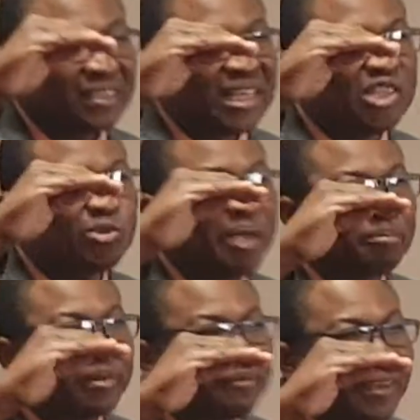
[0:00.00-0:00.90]
Israel
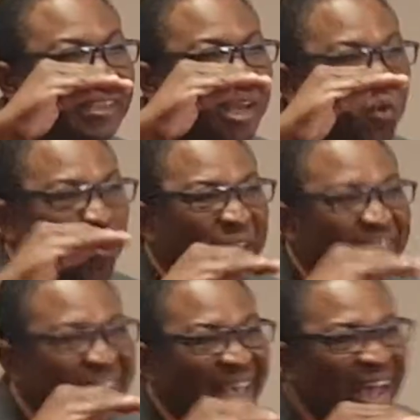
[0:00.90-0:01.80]
prevailed. When
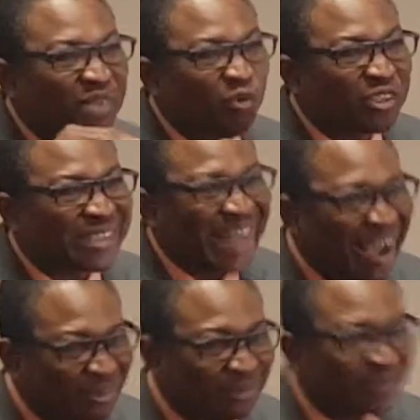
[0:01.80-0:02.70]
his hand was
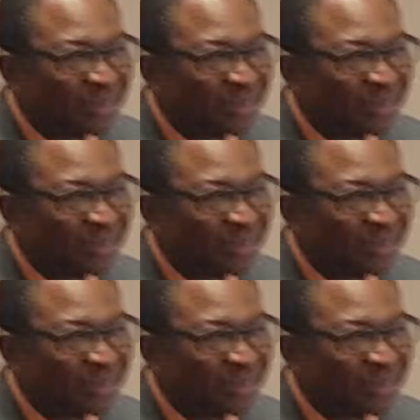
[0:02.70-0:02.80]
down,